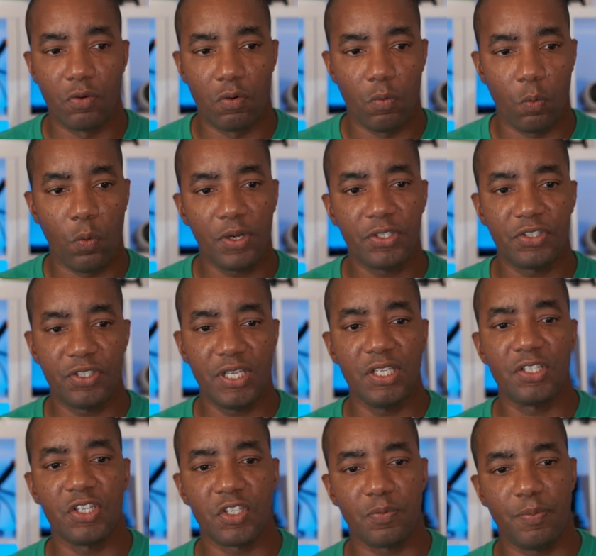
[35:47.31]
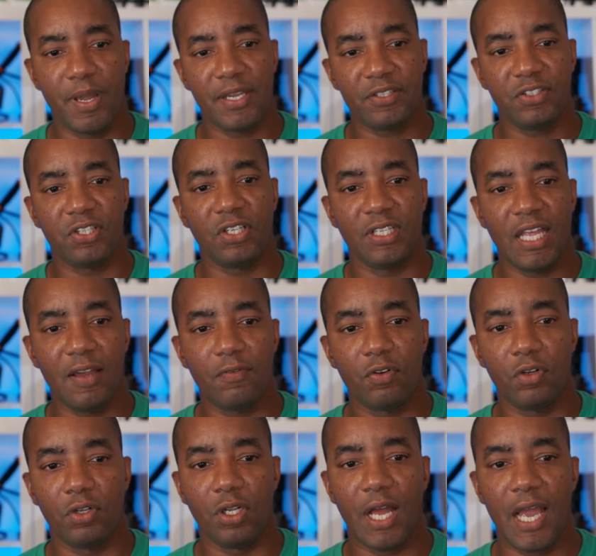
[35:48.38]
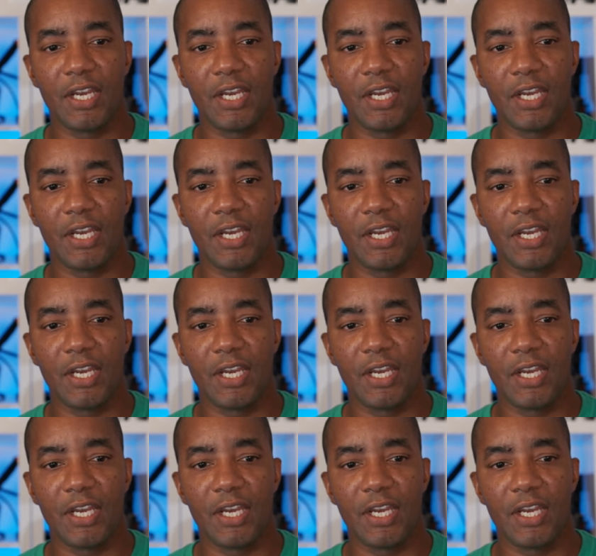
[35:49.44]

What season is best to level,